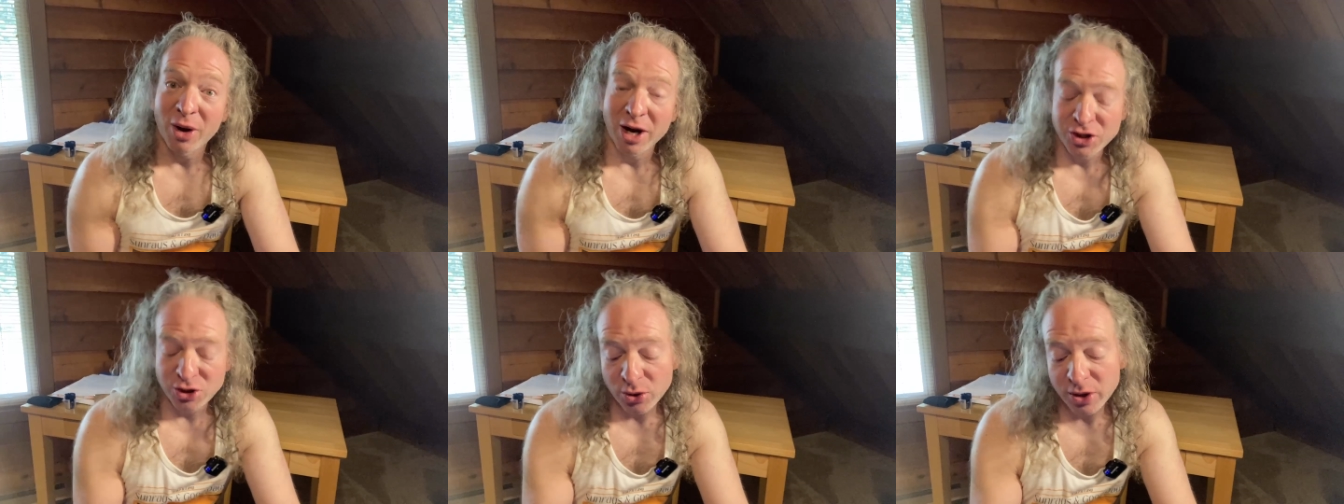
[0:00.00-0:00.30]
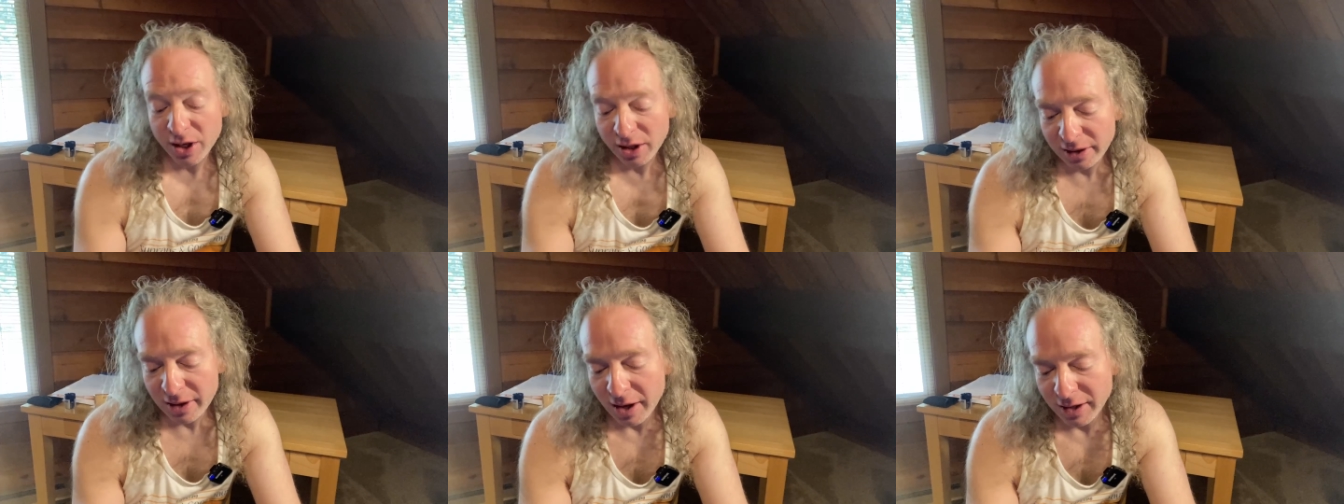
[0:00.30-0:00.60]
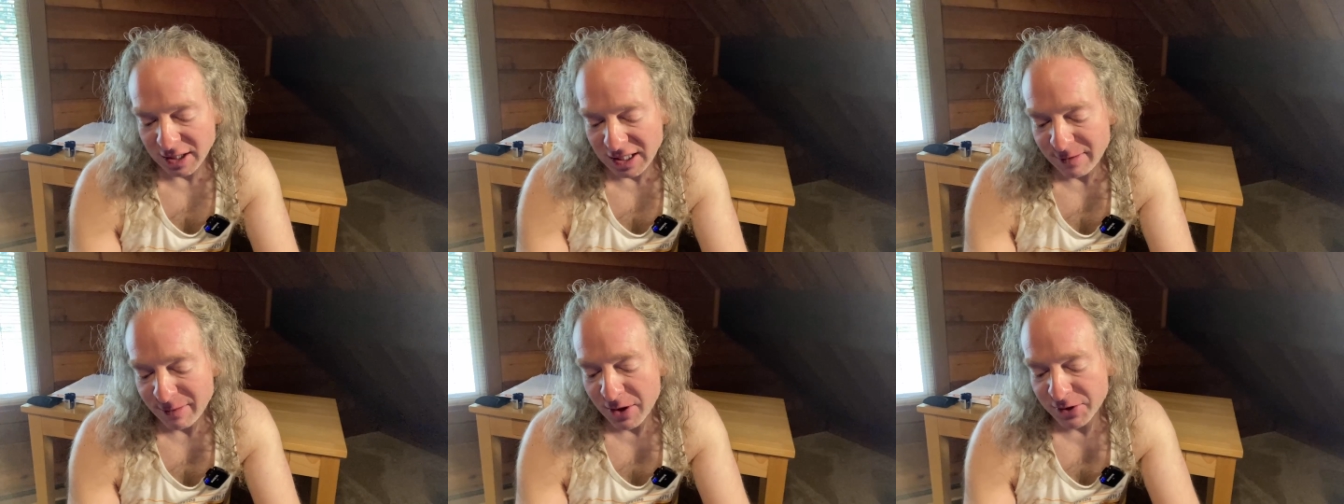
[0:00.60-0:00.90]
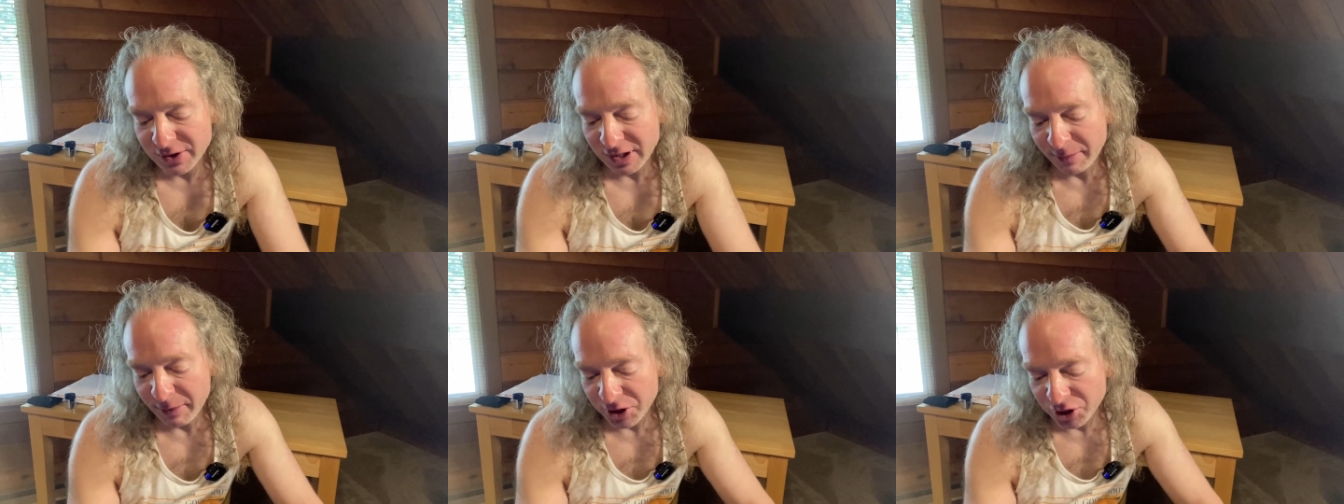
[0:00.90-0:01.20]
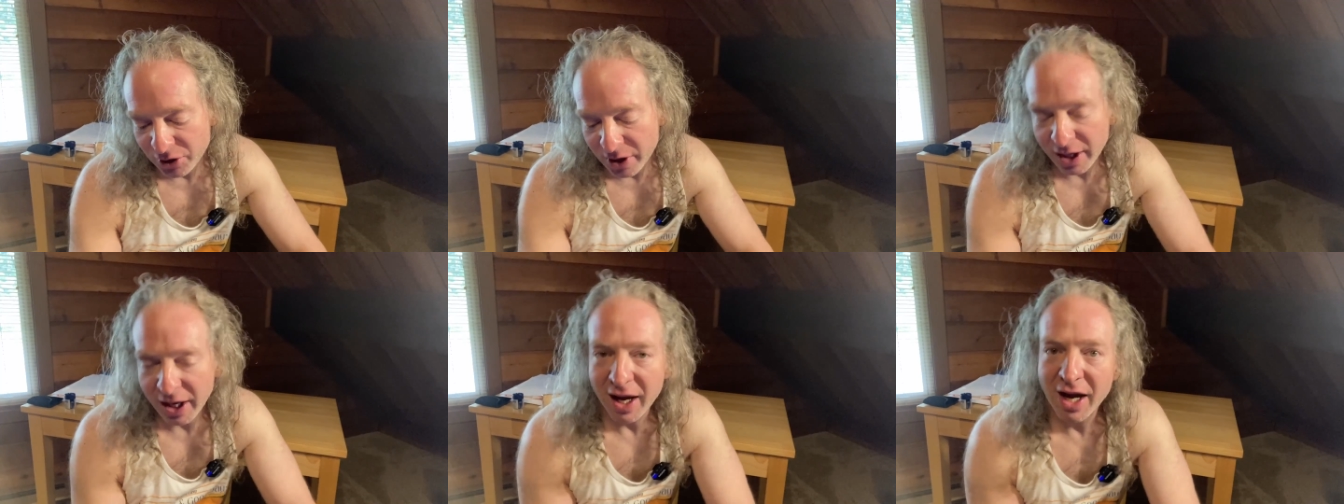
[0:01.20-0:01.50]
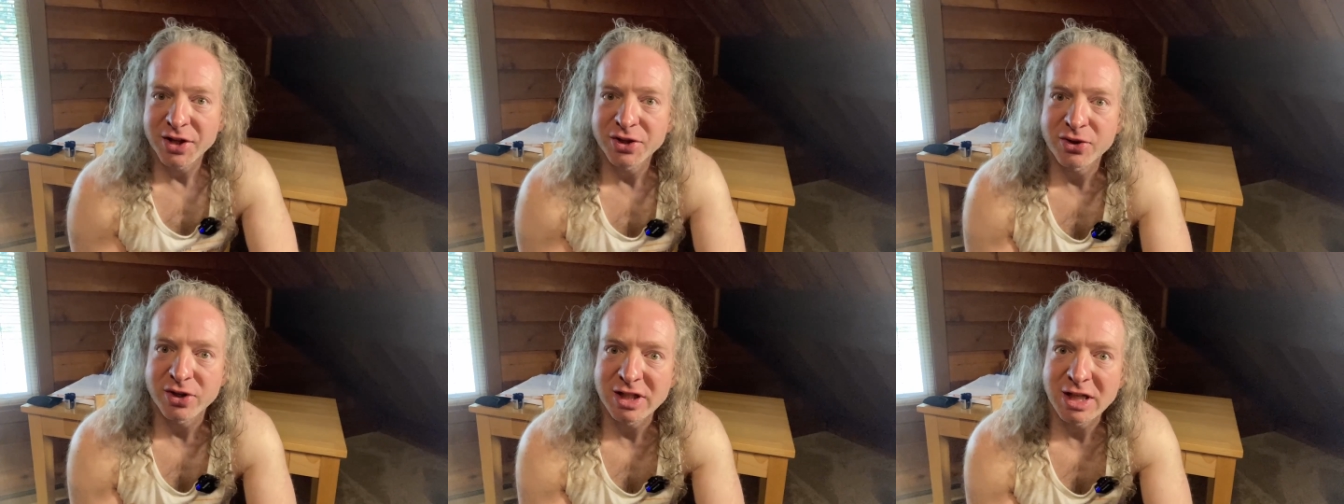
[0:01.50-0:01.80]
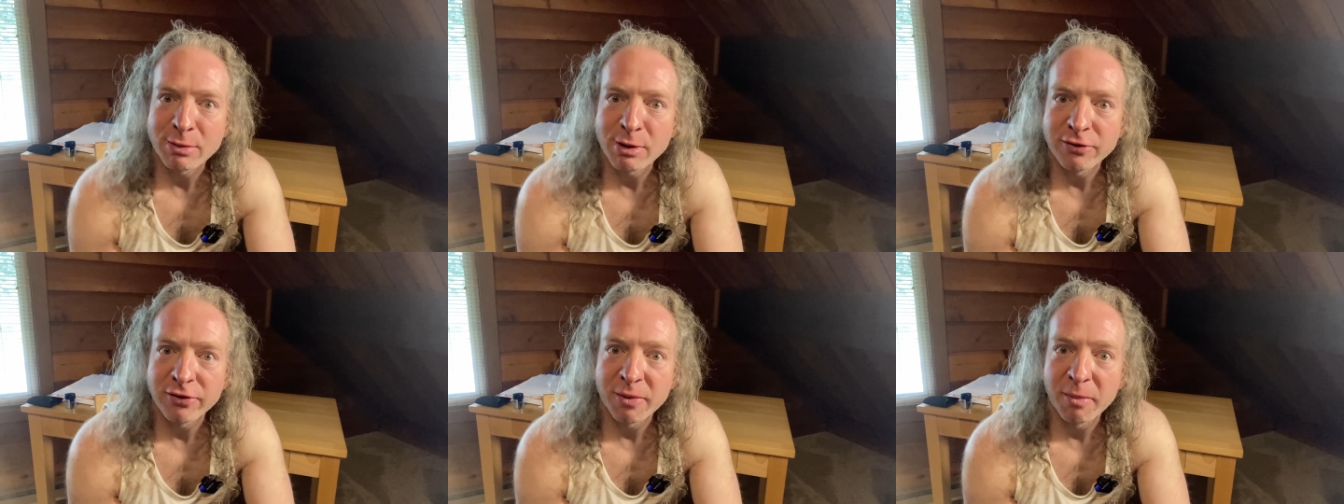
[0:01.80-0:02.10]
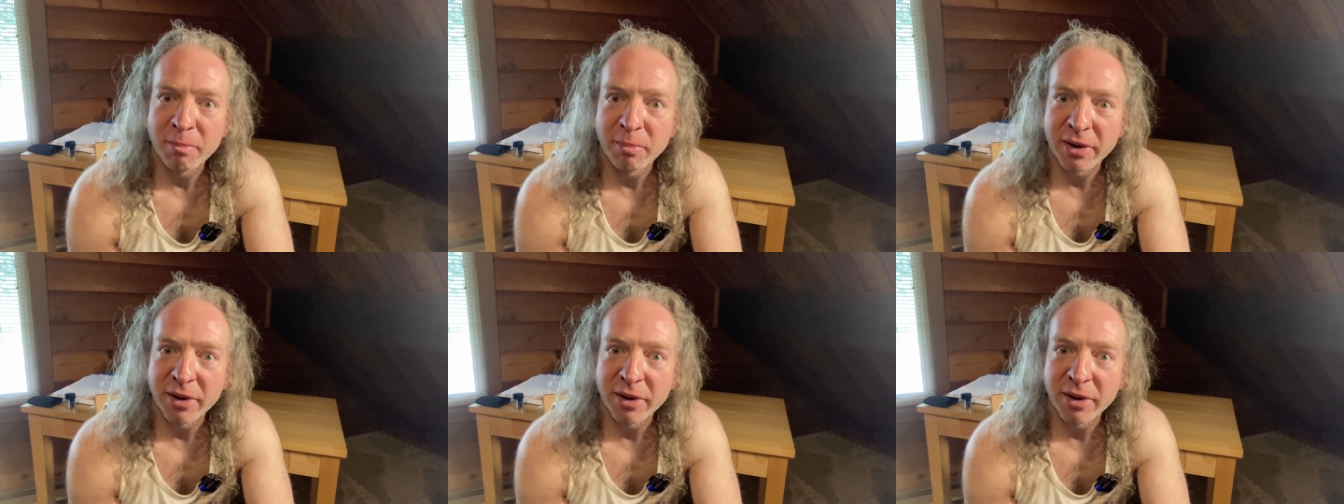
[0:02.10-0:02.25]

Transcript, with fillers: I do get a lot of emails, and I'm going to try to answer some of them.